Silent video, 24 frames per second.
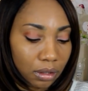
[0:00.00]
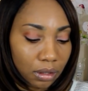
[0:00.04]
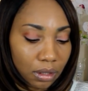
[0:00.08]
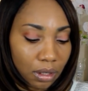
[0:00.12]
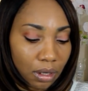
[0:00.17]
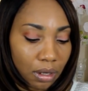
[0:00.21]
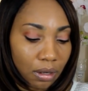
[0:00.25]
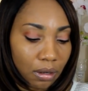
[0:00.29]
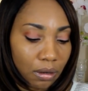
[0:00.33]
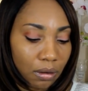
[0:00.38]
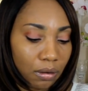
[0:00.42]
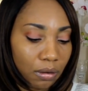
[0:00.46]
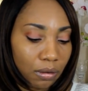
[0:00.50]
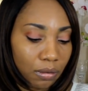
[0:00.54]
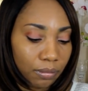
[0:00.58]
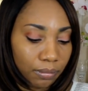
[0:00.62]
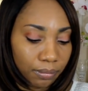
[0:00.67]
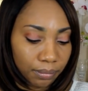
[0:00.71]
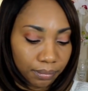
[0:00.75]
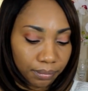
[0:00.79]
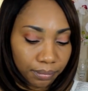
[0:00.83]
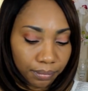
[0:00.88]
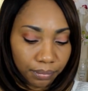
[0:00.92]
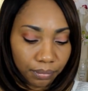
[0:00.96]
So,
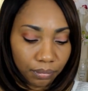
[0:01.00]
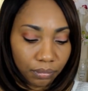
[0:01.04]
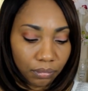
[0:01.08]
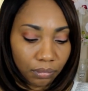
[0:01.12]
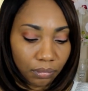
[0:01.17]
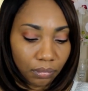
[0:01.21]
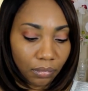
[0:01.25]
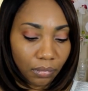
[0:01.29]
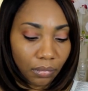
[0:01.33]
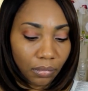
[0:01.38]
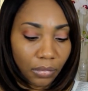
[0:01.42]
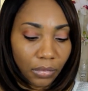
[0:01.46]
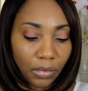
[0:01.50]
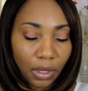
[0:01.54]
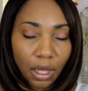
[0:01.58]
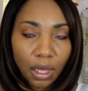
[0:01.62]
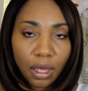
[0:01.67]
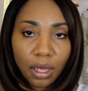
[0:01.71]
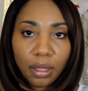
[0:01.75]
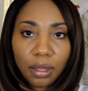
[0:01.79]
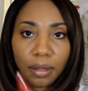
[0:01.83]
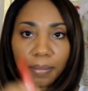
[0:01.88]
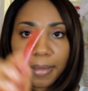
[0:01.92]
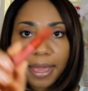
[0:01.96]

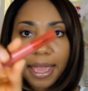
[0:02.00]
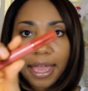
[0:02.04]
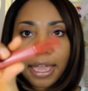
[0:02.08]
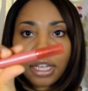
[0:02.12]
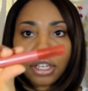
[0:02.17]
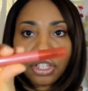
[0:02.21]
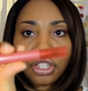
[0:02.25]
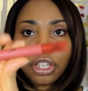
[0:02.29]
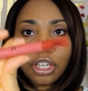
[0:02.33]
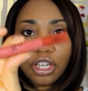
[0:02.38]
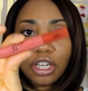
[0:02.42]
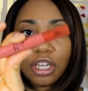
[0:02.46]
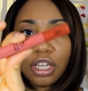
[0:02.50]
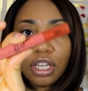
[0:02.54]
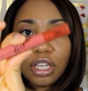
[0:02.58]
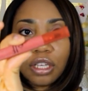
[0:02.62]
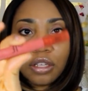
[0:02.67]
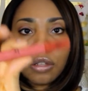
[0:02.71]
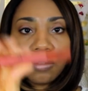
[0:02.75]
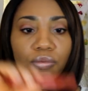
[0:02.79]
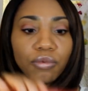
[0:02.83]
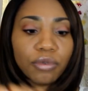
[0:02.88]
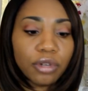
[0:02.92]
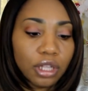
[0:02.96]
packaging,
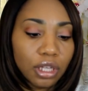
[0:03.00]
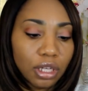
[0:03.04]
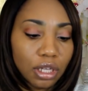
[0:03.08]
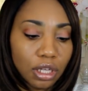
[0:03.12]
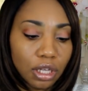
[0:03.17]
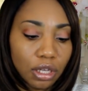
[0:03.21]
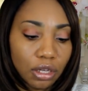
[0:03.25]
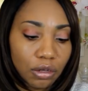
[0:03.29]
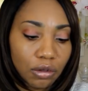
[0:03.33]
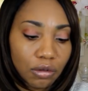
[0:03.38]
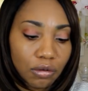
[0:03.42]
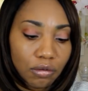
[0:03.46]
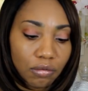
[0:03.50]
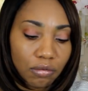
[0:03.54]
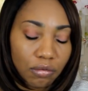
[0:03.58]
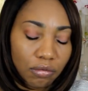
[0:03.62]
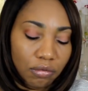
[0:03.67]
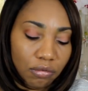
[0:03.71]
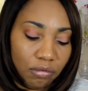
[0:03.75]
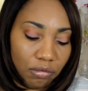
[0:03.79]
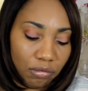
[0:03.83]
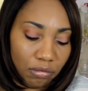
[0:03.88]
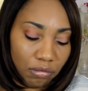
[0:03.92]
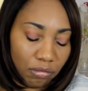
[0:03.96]
really cute.
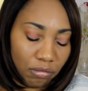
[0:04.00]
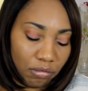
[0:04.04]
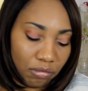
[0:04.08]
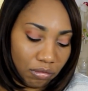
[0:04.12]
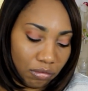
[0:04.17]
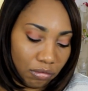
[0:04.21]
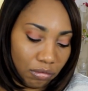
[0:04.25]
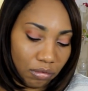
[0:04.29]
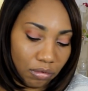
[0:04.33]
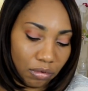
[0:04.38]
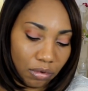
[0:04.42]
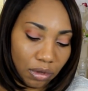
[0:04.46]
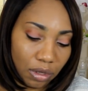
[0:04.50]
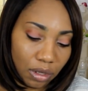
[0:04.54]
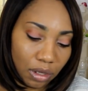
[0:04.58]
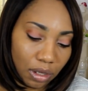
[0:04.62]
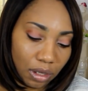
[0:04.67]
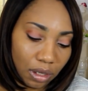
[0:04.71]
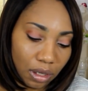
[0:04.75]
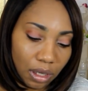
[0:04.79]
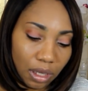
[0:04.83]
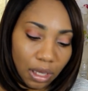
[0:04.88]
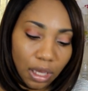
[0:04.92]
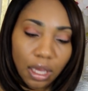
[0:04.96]

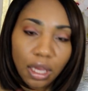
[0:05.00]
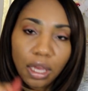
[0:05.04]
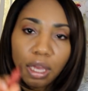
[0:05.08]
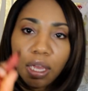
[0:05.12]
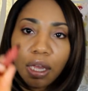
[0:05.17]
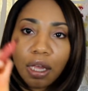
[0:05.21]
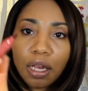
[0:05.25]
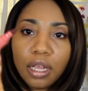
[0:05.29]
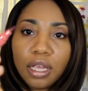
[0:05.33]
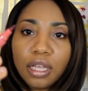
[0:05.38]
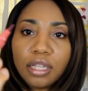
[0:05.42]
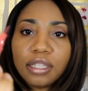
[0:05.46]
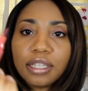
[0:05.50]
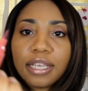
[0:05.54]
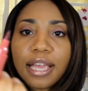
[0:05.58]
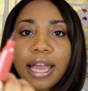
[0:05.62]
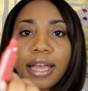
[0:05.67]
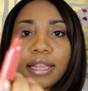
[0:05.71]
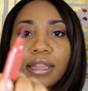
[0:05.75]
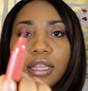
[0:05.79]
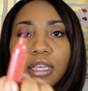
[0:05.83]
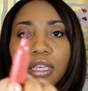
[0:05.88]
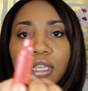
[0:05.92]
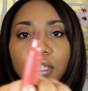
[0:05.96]
And it's
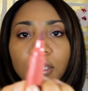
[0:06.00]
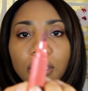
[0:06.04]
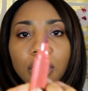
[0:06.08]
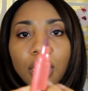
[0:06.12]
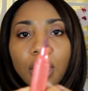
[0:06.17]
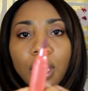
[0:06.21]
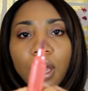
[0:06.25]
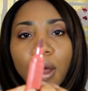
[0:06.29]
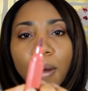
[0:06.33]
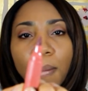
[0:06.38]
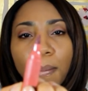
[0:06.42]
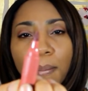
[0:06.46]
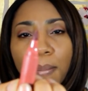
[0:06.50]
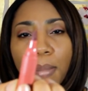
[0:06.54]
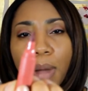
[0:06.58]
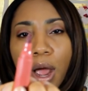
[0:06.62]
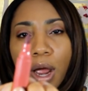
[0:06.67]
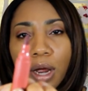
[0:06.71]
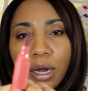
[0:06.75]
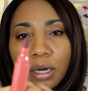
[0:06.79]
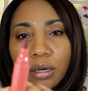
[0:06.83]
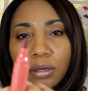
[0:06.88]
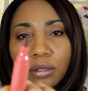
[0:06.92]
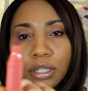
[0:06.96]
got this
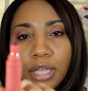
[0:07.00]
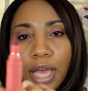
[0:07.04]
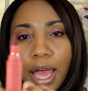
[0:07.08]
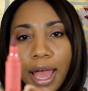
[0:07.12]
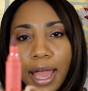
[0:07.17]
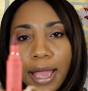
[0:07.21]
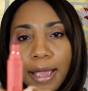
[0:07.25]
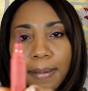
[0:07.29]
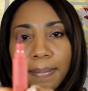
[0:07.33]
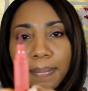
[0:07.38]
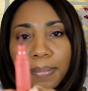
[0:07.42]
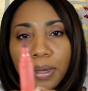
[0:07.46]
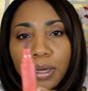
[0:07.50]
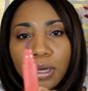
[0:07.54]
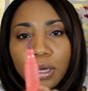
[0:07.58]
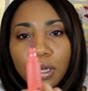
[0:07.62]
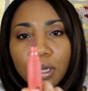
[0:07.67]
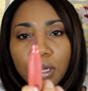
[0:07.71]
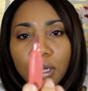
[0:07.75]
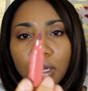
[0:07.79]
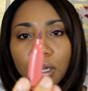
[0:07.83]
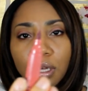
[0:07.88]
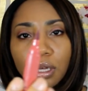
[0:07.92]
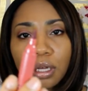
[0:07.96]
marker type
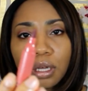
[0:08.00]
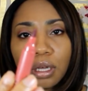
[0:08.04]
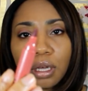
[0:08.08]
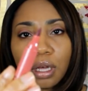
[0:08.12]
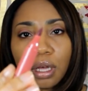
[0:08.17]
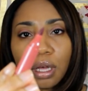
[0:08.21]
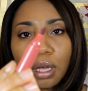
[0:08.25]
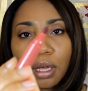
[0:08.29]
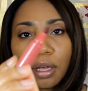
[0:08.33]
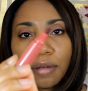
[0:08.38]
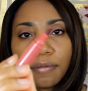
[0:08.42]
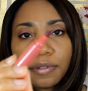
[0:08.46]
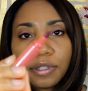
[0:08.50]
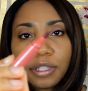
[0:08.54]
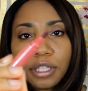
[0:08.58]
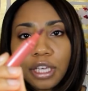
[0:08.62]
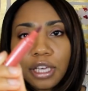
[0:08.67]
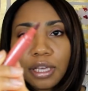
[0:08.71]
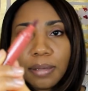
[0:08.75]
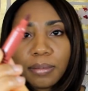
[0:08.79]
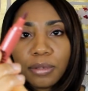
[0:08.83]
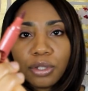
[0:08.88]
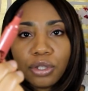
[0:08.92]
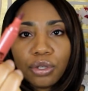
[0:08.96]
of
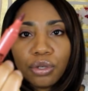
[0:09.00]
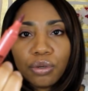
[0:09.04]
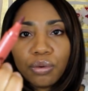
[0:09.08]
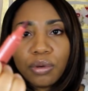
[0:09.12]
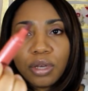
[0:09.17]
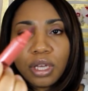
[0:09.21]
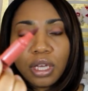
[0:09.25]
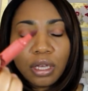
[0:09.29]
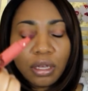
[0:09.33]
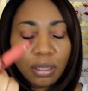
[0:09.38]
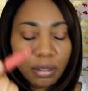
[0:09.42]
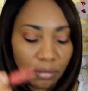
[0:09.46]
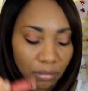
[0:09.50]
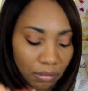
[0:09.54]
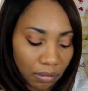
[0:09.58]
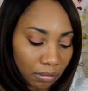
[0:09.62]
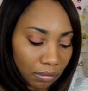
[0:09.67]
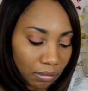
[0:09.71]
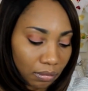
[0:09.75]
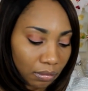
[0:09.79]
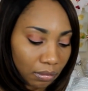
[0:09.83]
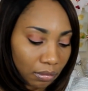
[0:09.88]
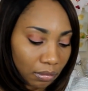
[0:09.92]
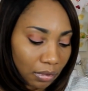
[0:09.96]
tip to it.
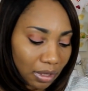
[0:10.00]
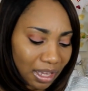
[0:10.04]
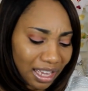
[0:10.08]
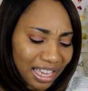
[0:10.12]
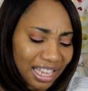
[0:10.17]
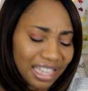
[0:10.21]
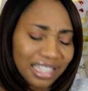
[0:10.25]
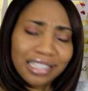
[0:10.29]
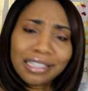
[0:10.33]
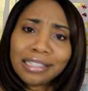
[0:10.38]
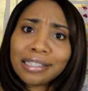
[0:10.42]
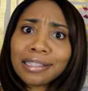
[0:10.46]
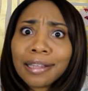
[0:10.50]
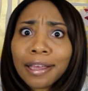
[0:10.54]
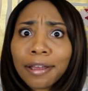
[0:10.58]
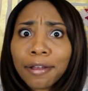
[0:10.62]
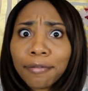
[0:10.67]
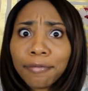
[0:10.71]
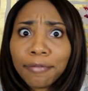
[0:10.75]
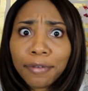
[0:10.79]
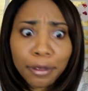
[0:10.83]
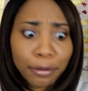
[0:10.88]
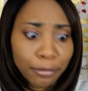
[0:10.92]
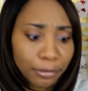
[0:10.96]
I guess it's like
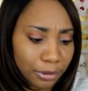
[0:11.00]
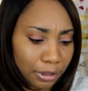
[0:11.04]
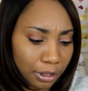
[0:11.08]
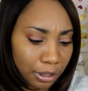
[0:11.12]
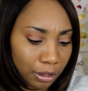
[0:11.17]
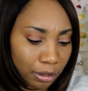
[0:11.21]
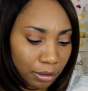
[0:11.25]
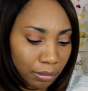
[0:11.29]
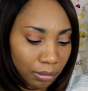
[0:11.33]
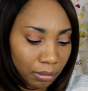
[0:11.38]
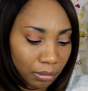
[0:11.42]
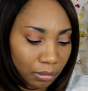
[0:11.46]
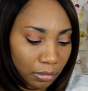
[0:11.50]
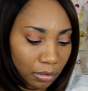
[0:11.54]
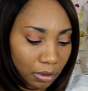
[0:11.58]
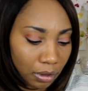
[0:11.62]
a felt tip.